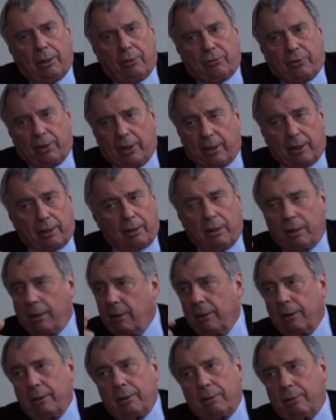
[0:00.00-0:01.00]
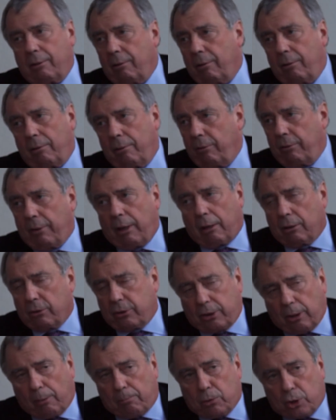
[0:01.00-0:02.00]
saying, there are
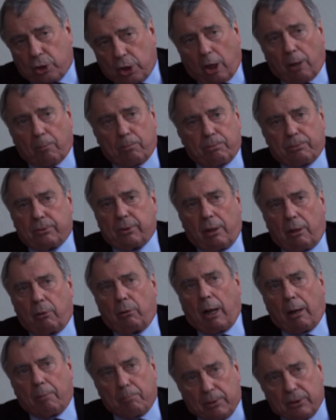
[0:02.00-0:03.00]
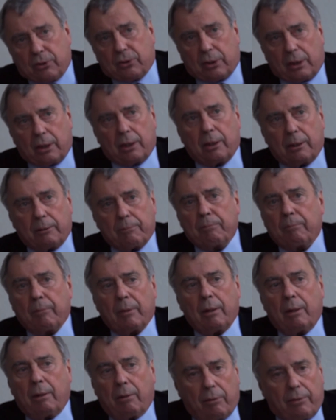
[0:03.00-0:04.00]
some jobs are missing,
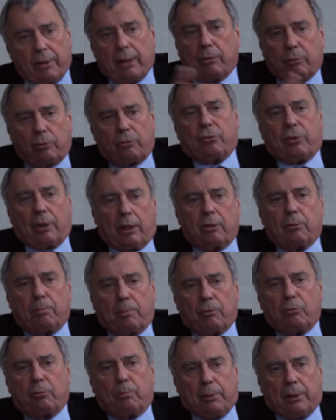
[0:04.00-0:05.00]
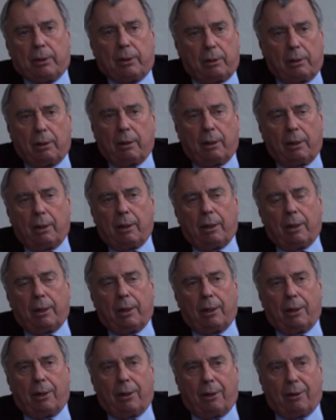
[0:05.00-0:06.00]
then the state must be
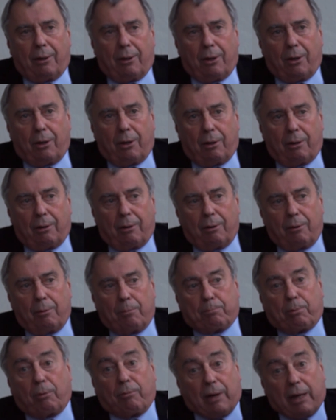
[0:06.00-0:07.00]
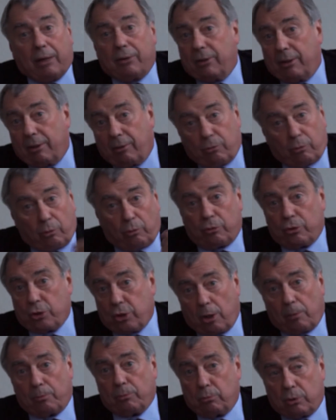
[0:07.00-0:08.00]
providing those
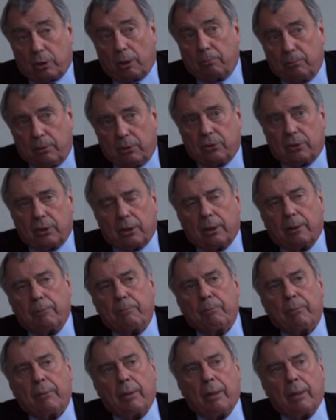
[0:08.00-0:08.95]
jobs which are missing.